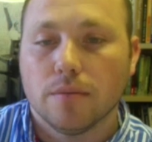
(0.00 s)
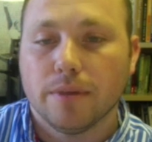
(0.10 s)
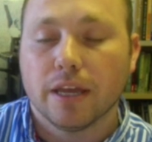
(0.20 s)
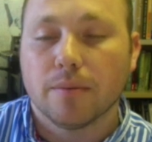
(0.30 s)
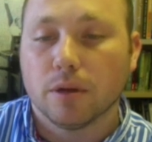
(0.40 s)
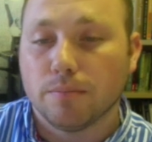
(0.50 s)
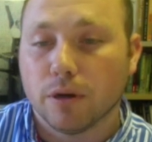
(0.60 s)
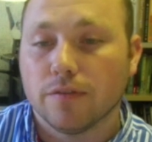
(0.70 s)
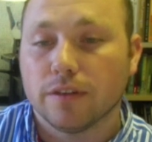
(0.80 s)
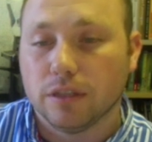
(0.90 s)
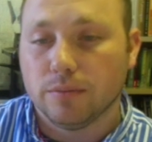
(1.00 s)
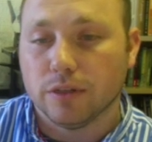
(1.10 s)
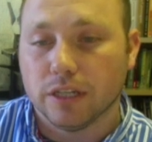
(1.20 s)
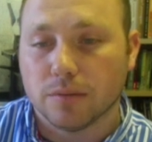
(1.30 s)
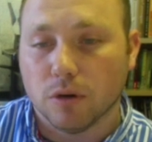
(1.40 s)
being able to perfectly
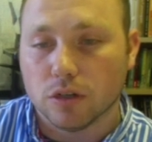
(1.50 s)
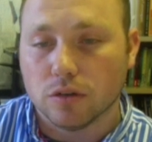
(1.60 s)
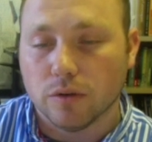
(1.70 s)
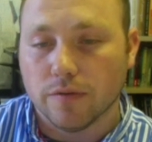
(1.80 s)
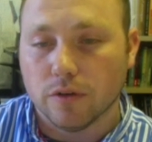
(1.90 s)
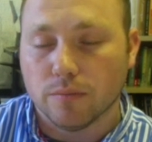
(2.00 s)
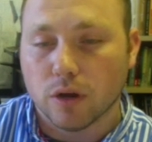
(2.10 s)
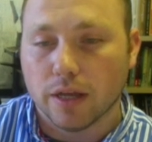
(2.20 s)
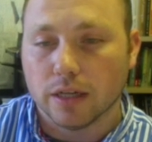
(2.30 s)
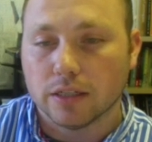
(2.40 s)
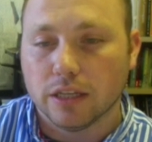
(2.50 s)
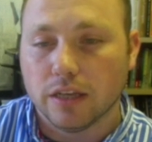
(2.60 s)
predict marginal revenue product,